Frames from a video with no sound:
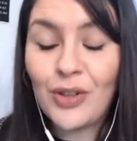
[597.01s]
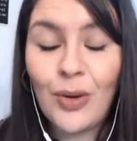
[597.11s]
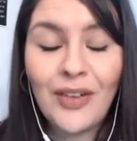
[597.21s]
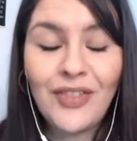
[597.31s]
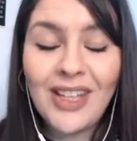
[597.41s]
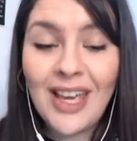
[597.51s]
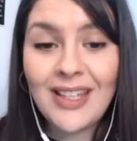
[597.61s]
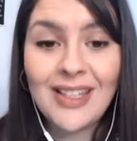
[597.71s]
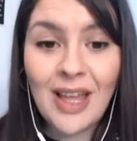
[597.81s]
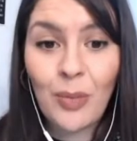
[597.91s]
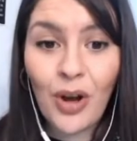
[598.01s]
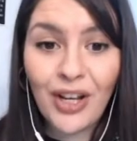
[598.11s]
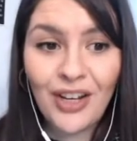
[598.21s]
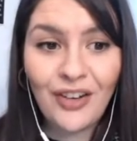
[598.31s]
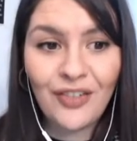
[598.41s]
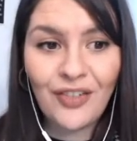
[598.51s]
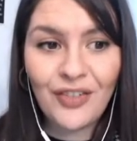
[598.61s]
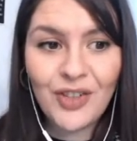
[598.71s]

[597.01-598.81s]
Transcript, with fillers: So you have to get to that point of